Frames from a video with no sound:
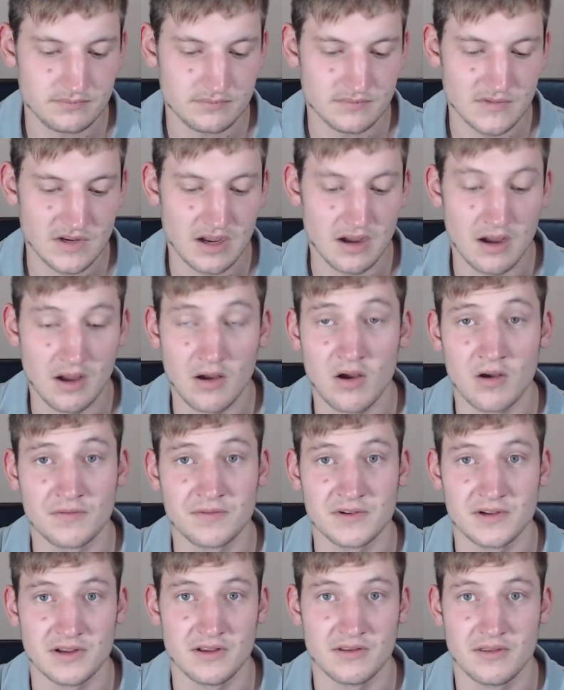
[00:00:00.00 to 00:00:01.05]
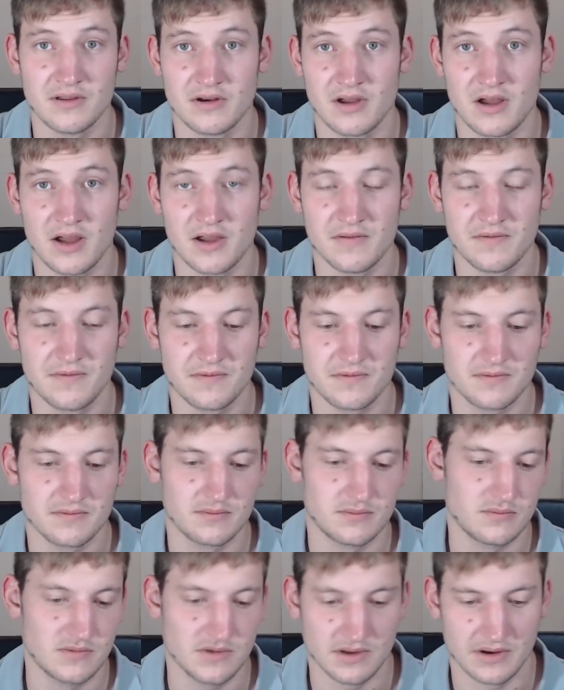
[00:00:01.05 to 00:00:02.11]
after the knife
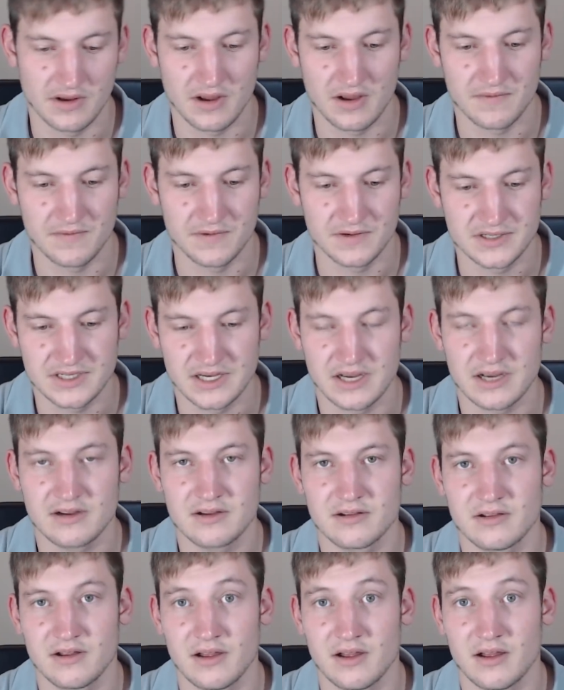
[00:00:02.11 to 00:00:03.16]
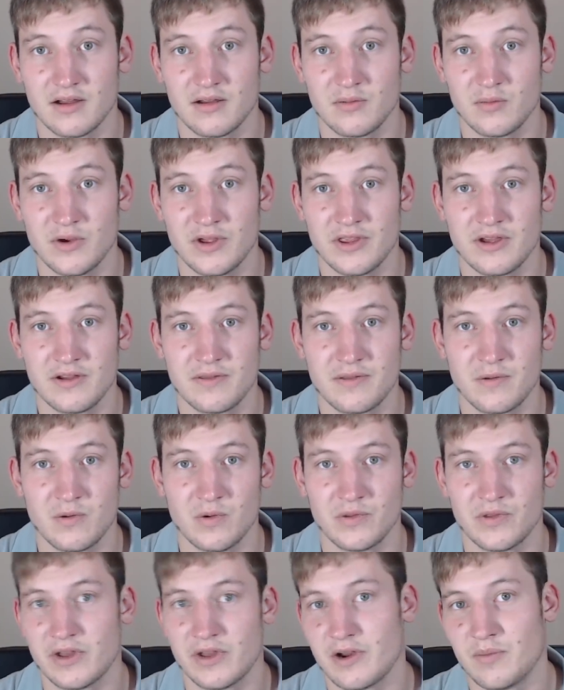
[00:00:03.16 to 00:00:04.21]
attack, where they
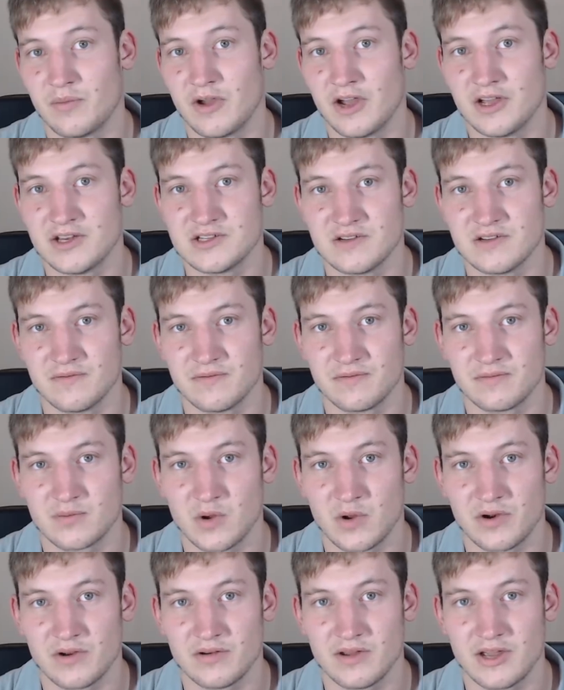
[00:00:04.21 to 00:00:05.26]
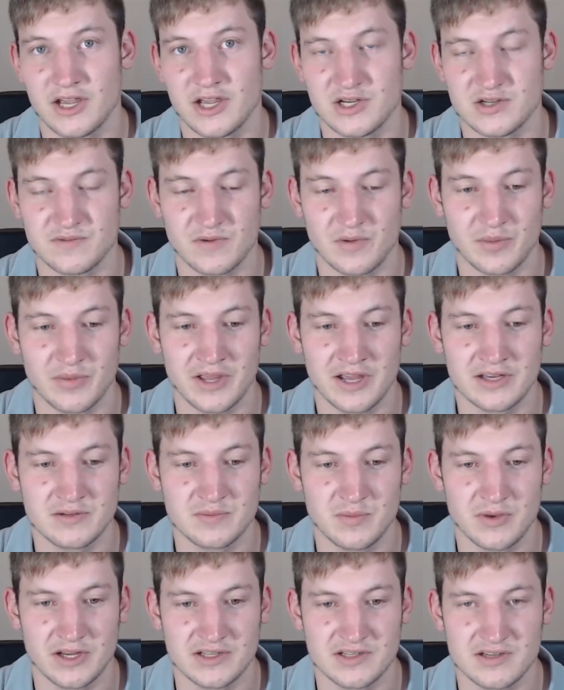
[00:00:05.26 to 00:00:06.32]
thought that I might have gotten AIDS from that,
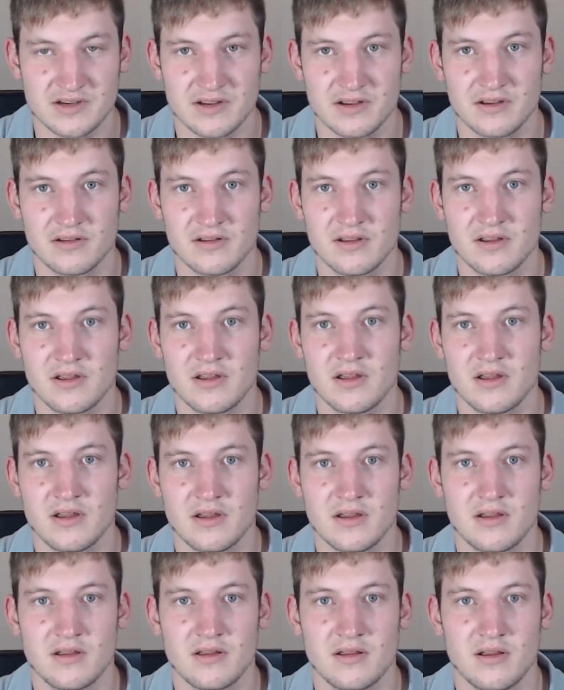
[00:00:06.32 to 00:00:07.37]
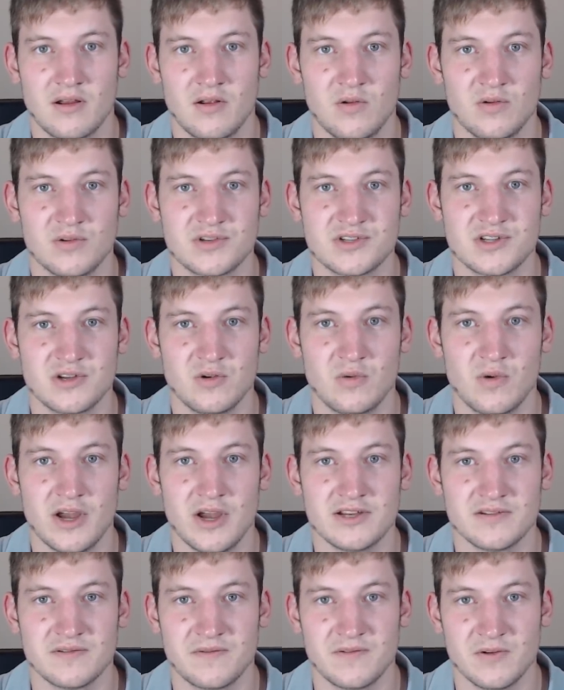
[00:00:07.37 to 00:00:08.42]
but I'll still
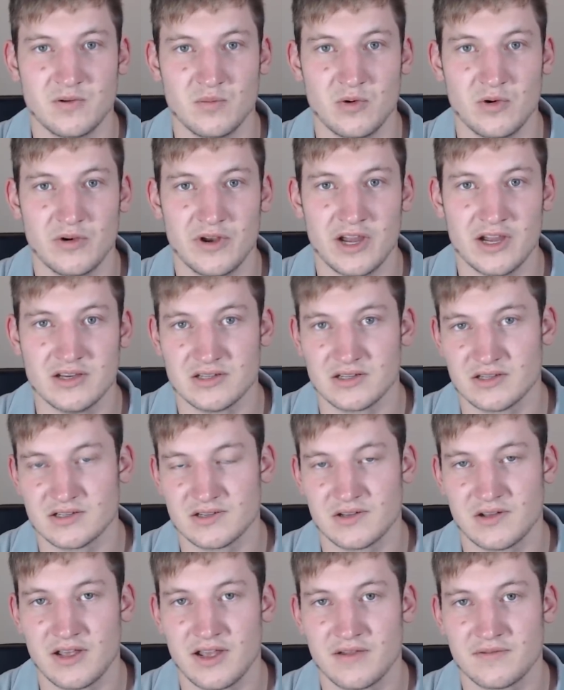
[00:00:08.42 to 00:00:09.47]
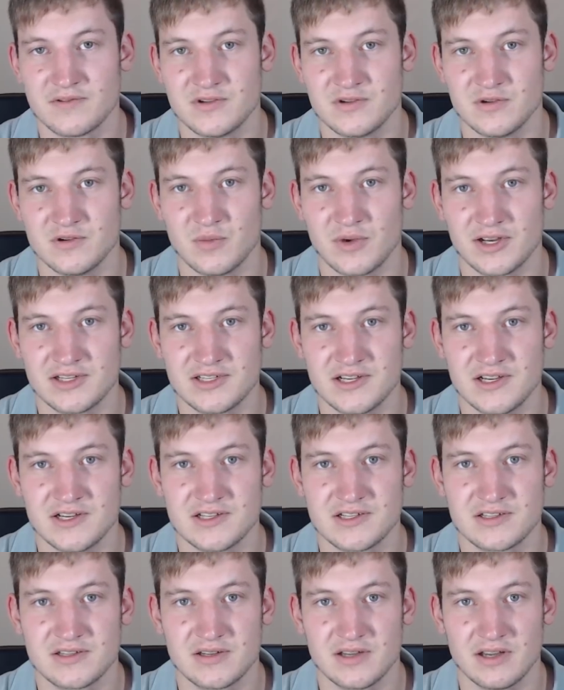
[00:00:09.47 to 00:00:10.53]
wait a few more days until I have to do my
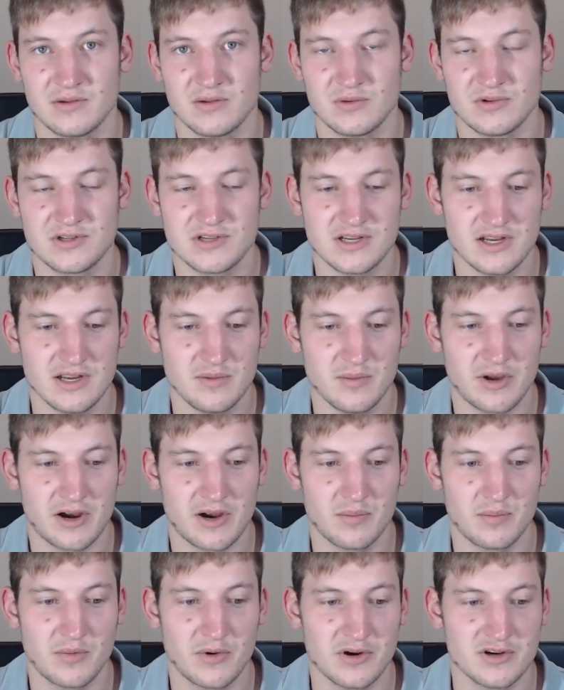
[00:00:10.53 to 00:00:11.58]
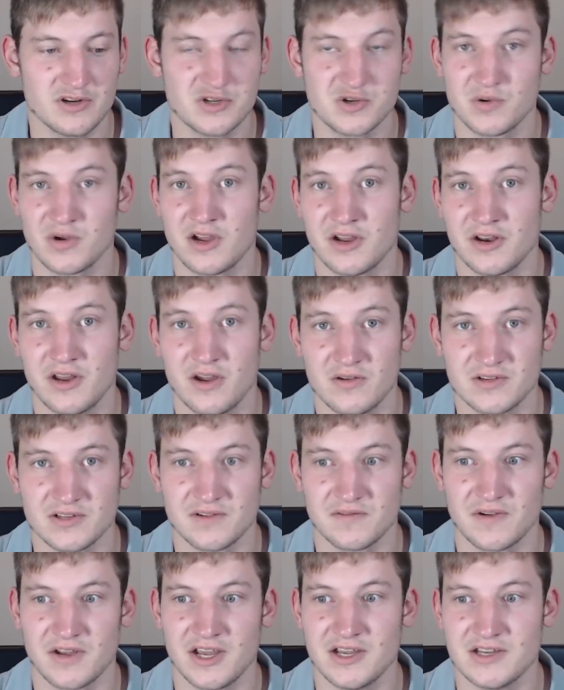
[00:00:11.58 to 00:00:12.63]
tests, and we'll see. But I'm pretty sure I don't
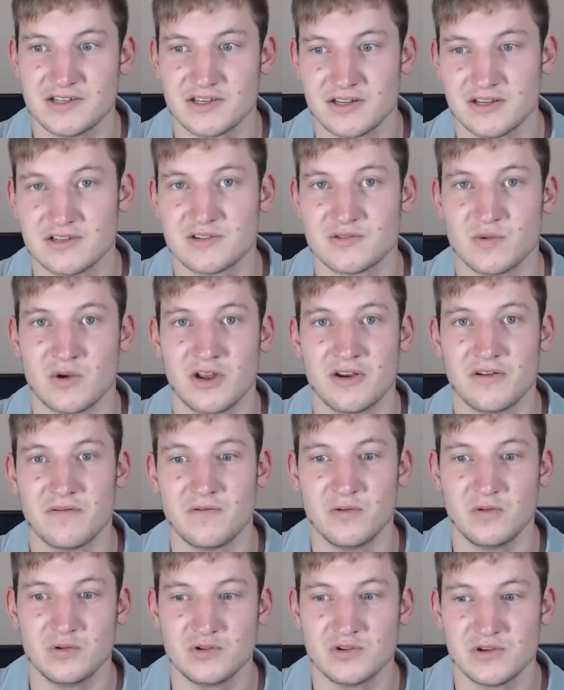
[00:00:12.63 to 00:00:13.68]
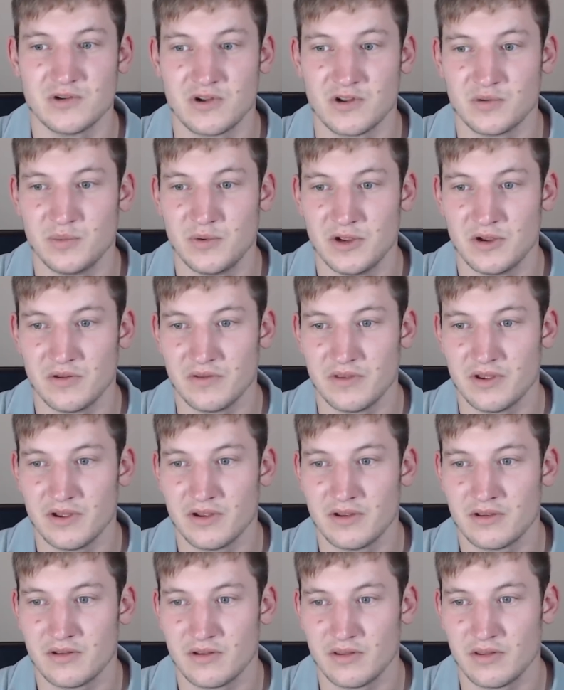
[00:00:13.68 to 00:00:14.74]
have AIDS, and it's wonderful to not be on
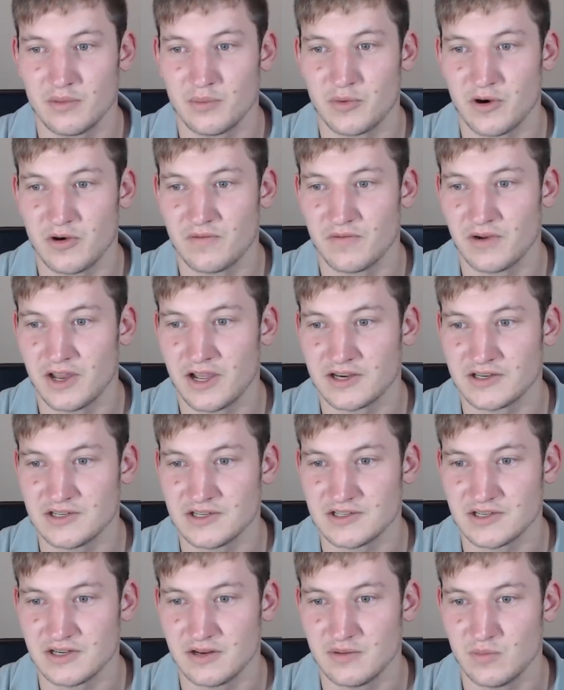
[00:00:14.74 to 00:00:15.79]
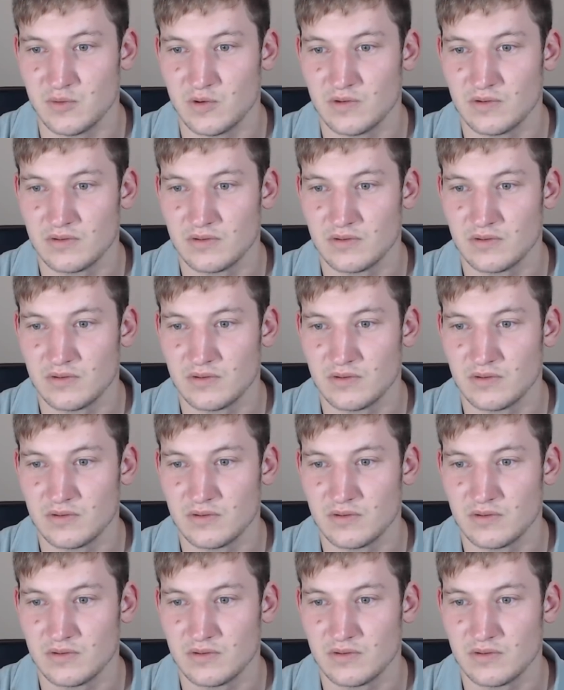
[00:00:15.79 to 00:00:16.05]
the prophylactics anymore.